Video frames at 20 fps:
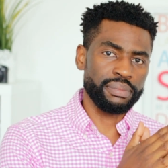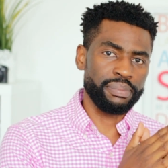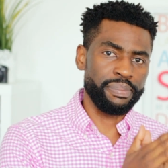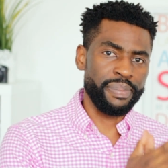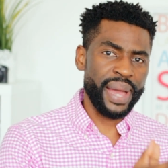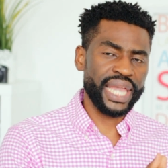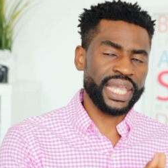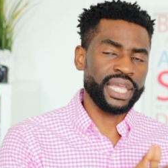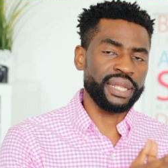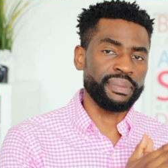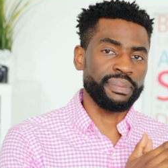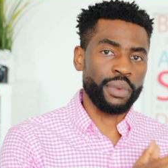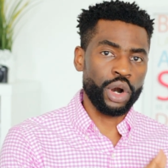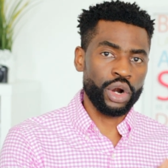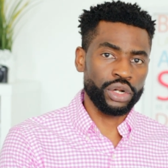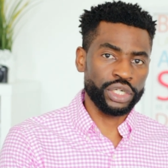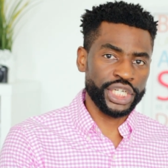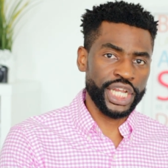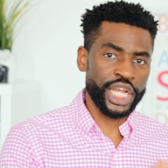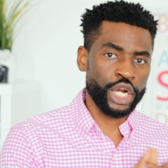dollars back in
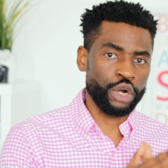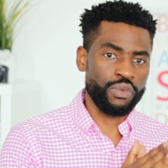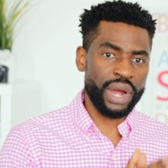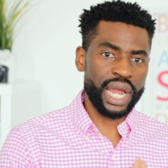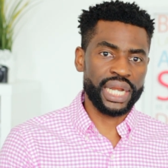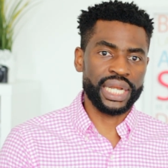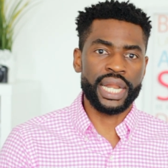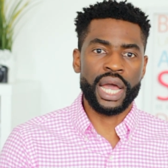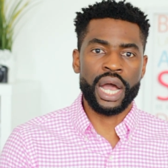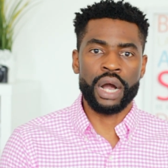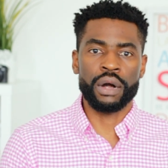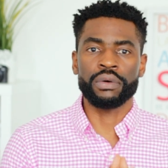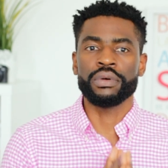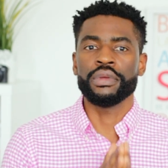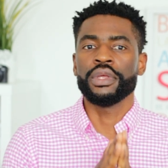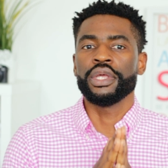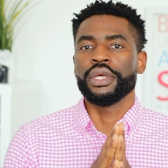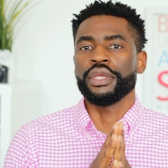March, and right now,